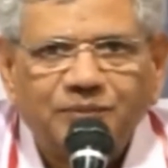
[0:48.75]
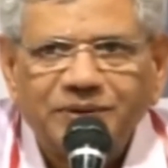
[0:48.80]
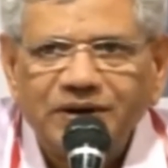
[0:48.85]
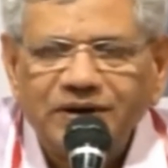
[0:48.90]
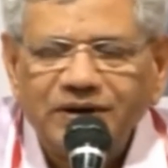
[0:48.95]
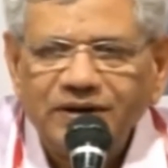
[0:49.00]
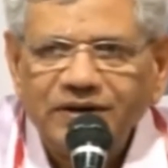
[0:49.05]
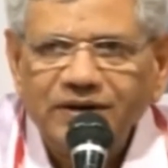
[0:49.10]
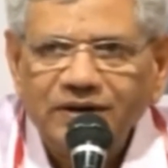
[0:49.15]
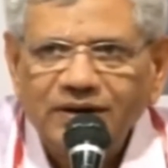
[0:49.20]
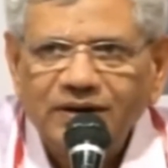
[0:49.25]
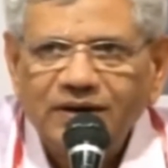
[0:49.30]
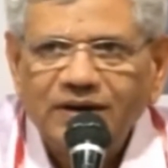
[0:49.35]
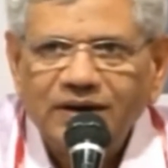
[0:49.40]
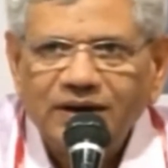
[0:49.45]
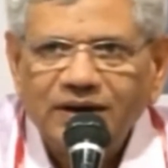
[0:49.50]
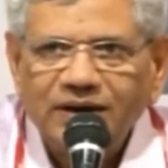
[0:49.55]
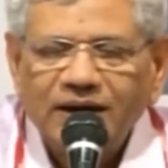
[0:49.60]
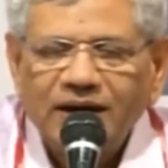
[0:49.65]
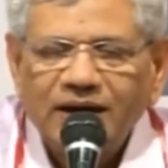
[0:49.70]
Therefore, the
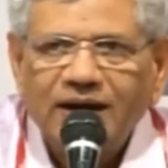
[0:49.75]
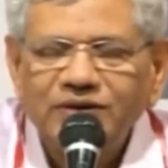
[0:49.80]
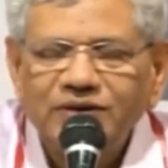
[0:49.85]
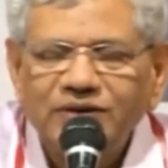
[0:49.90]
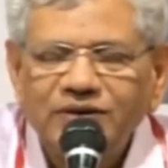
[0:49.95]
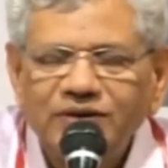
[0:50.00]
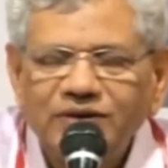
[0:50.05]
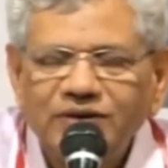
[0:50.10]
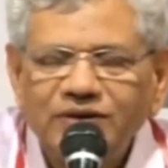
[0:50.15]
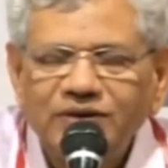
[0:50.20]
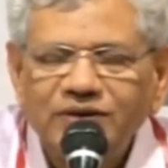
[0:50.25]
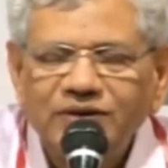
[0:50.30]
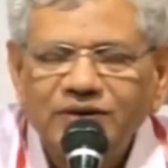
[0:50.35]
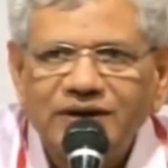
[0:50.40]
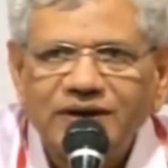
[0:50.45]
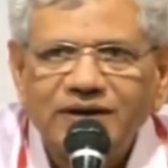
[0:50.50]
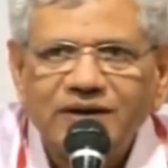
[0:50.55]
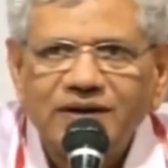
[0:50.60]
Central Committee decided